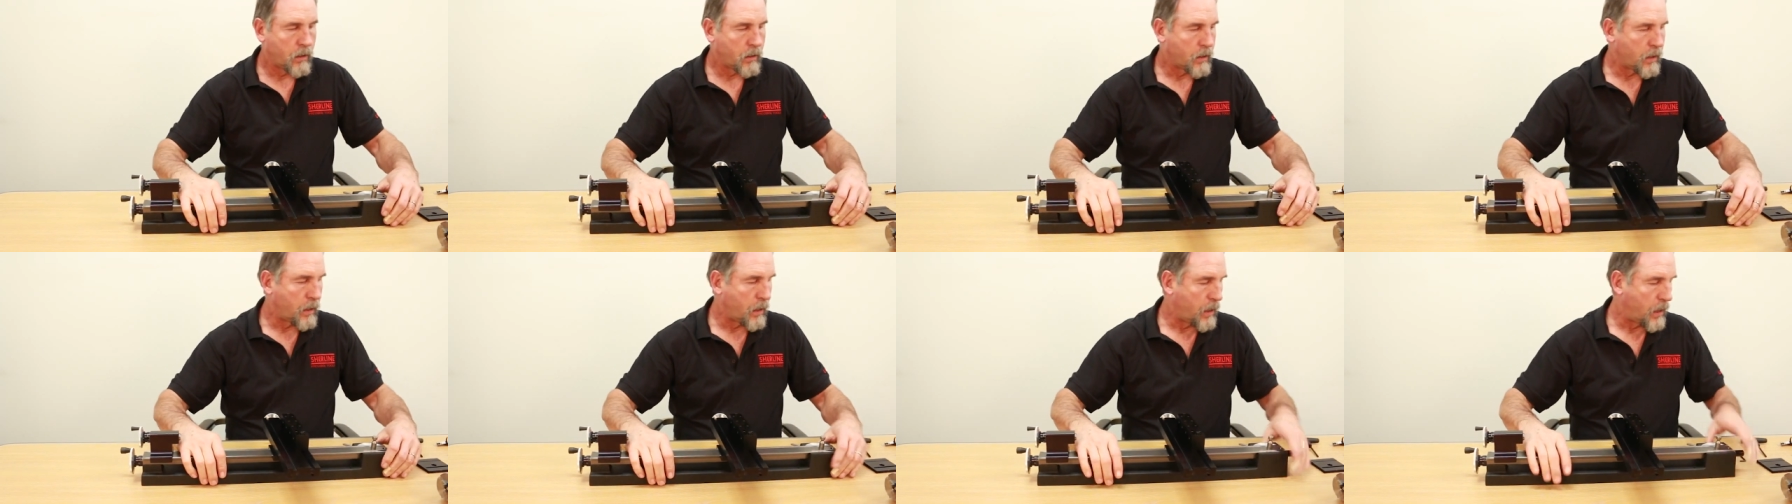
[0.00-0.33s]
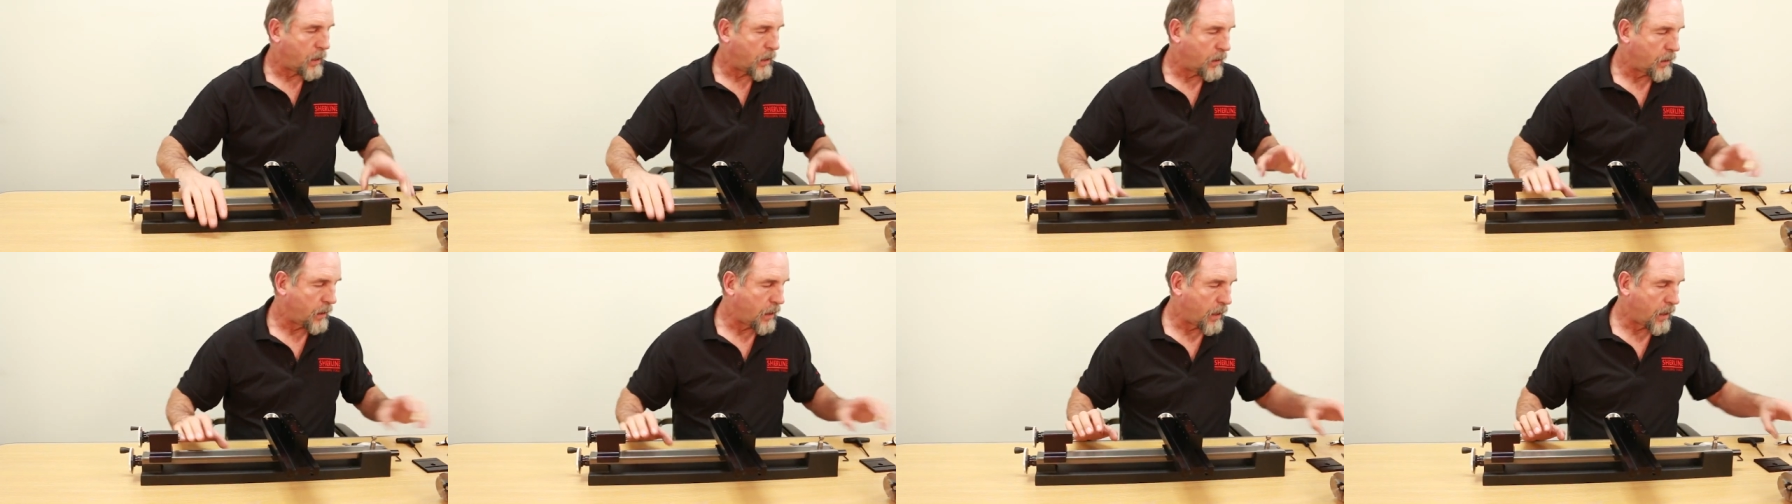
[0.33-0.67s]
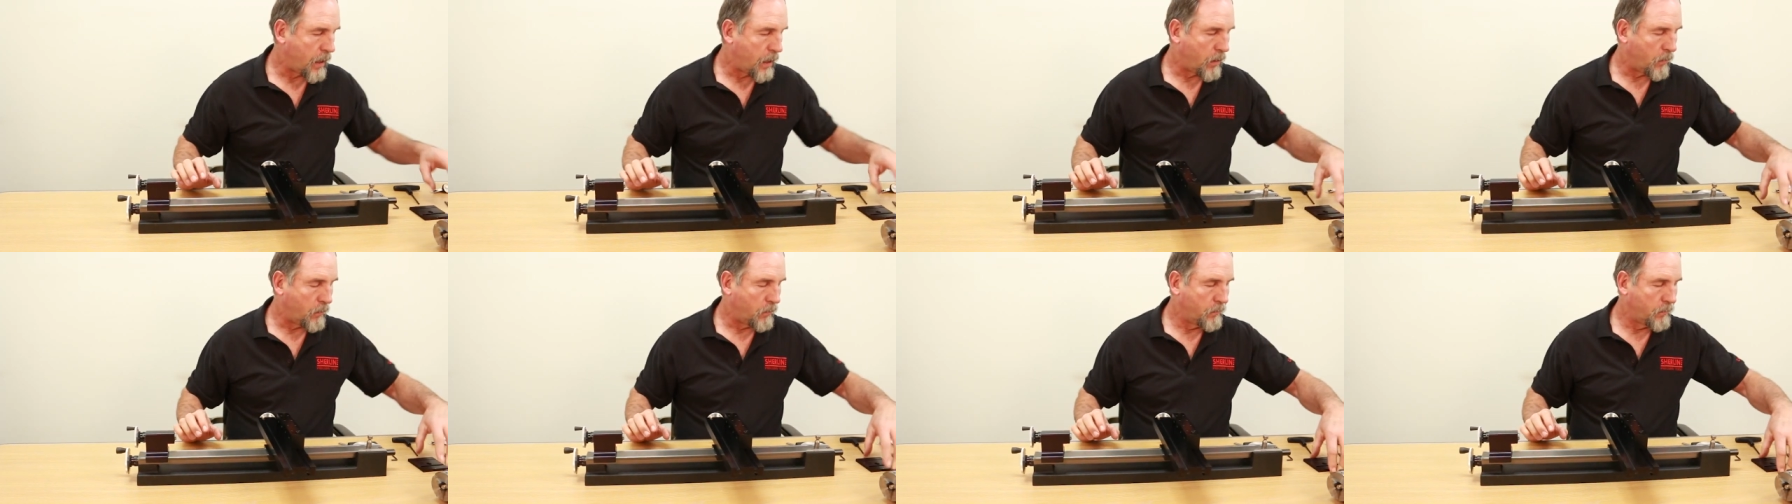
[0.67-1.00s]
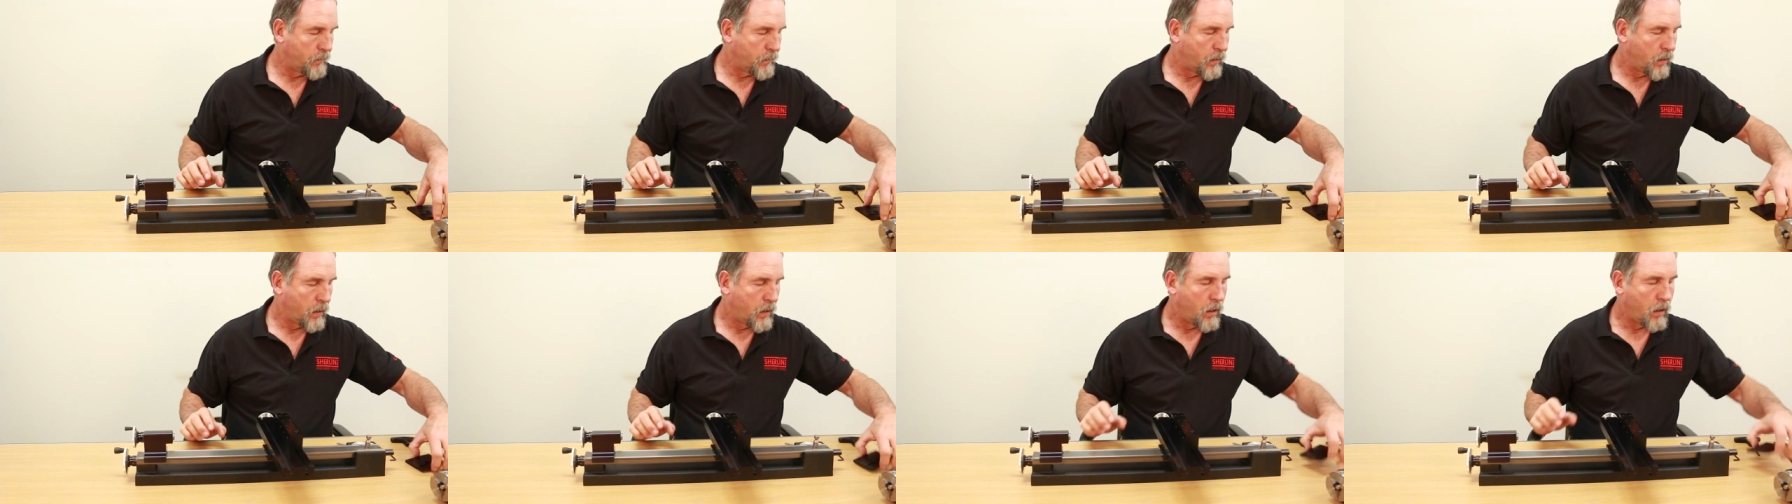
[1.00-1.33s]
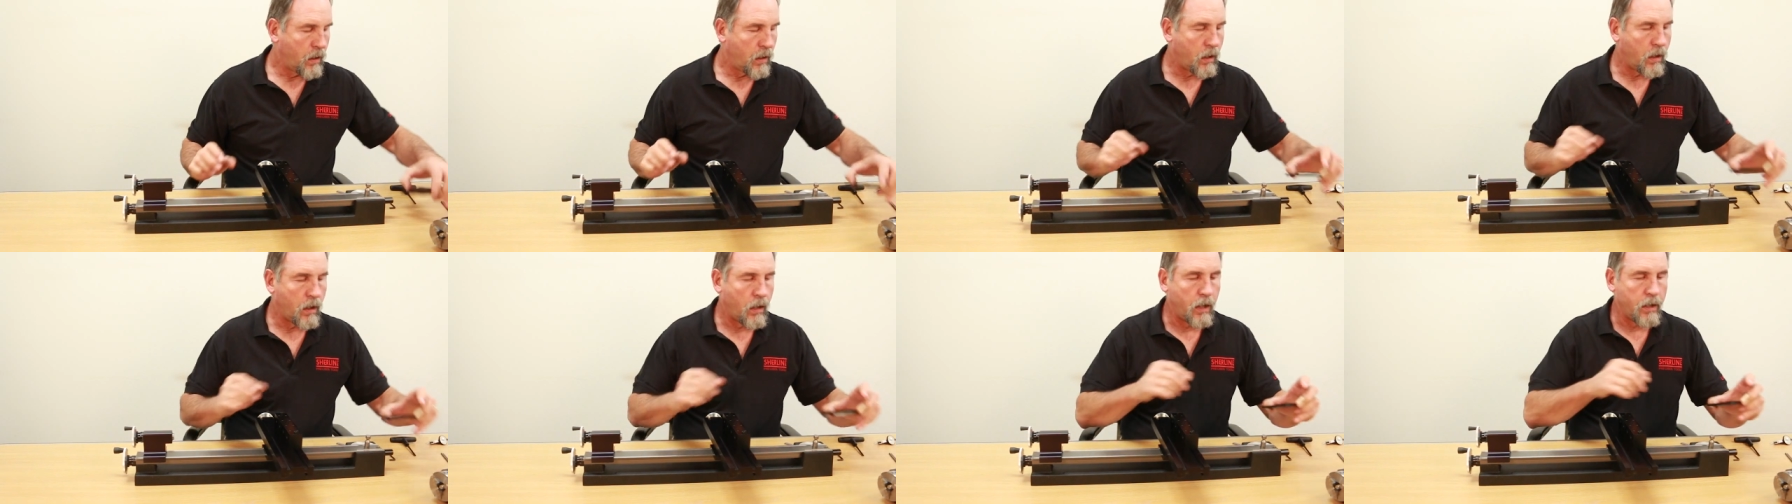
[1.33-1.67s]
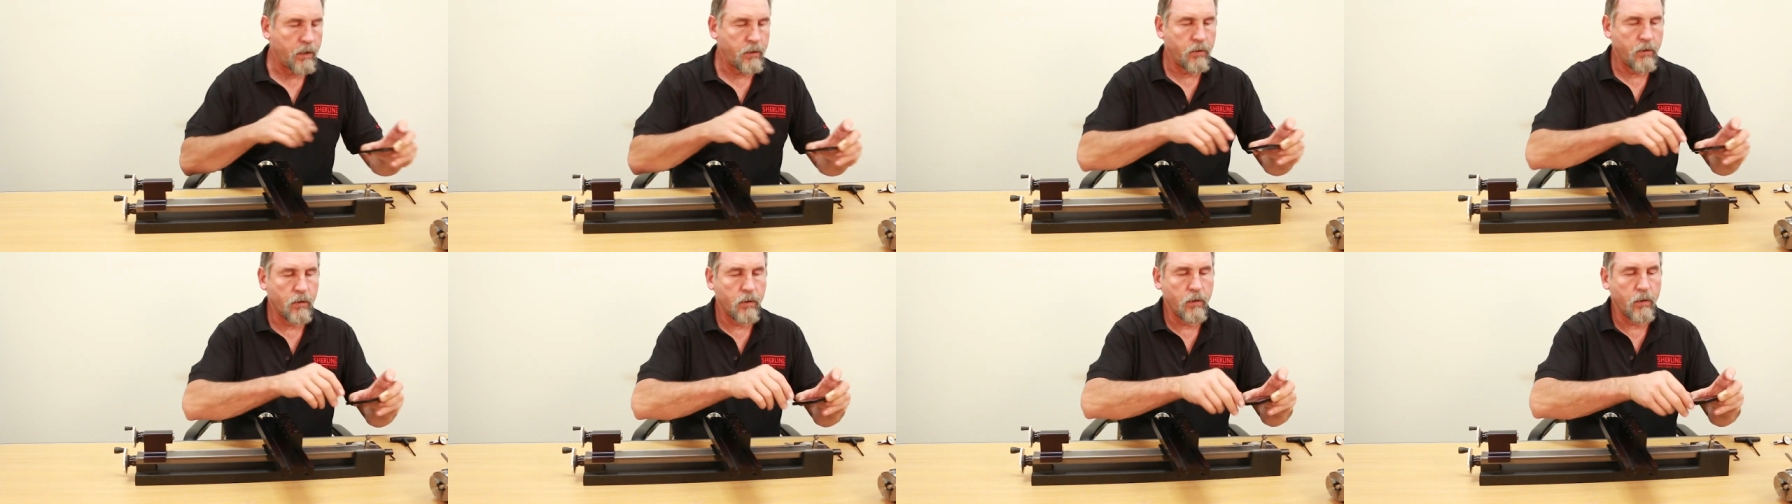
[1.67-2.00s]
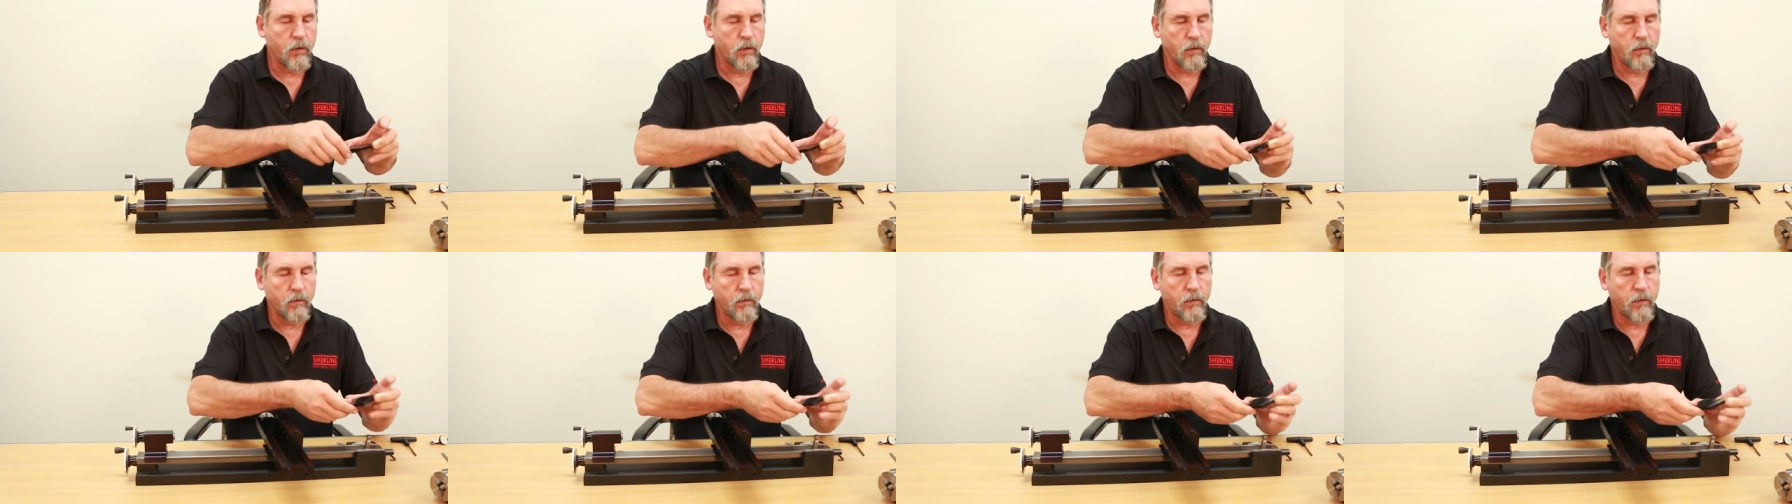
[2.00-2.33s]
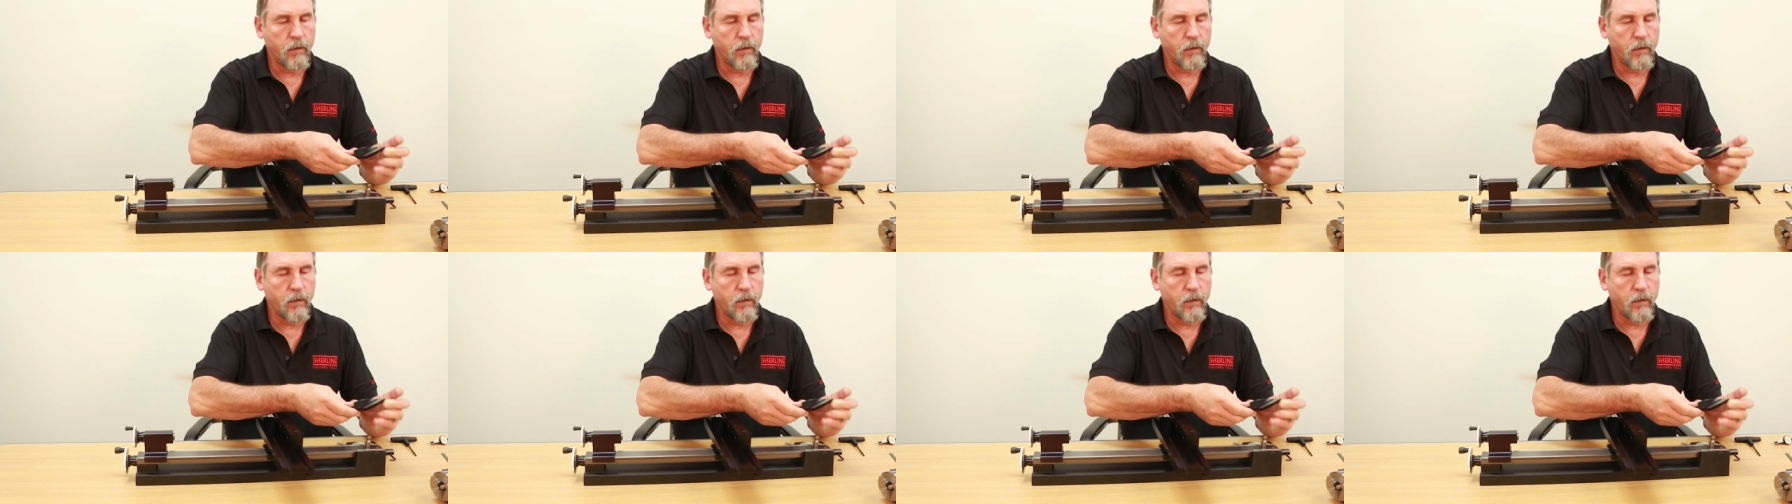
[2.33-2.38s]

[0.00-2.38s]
Okay, now on your